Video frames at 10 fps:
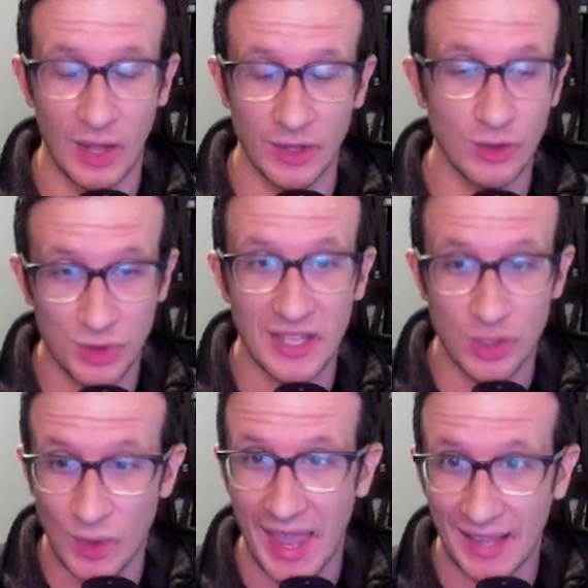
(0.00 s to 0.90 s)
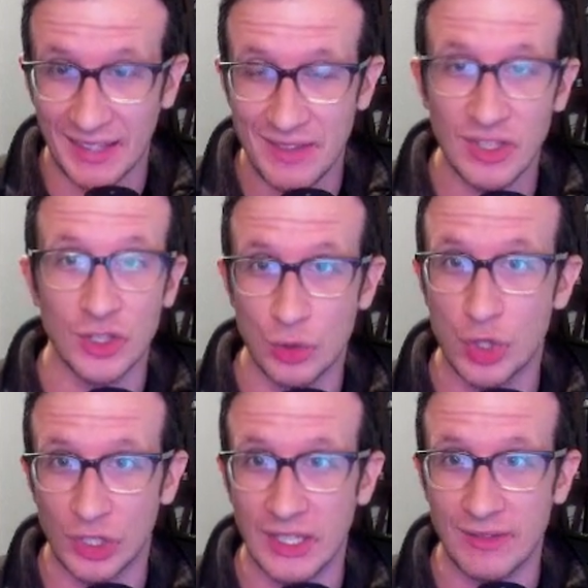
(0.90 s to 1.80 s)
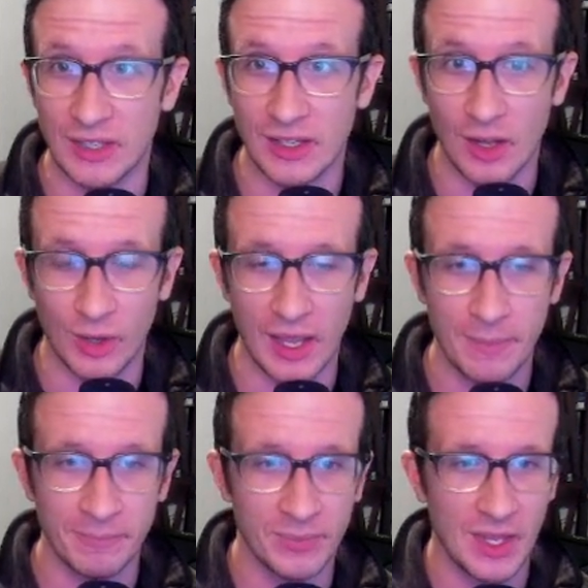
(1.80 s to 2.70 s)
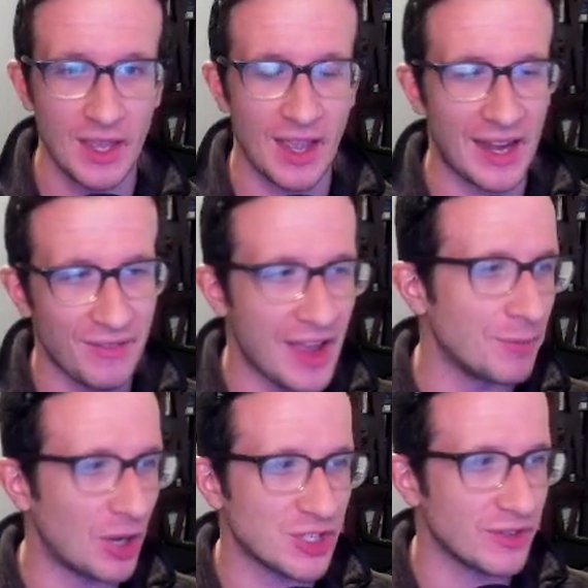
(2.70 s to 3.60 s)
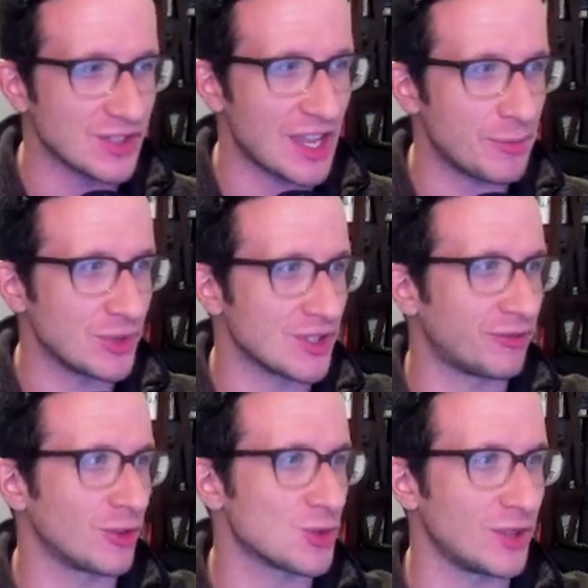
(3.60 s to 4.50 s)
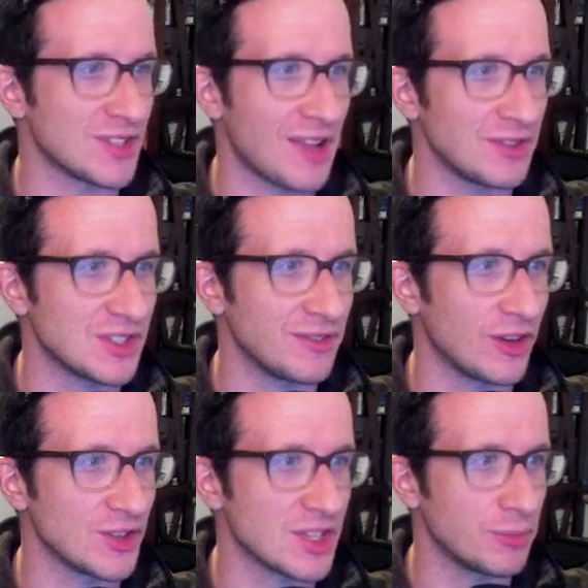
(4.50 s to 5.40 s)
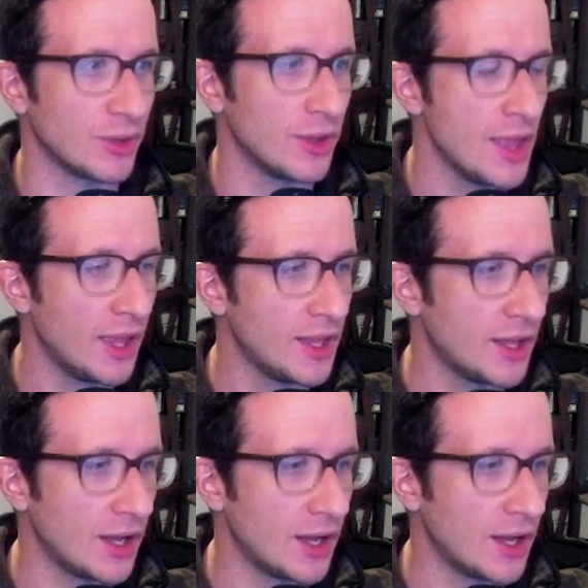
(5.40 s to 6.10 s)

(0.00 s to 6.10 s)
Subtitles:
well, you think you can leave it, you should leave it, okay? And I've got a bunch of examples. The first one is obviously very simple.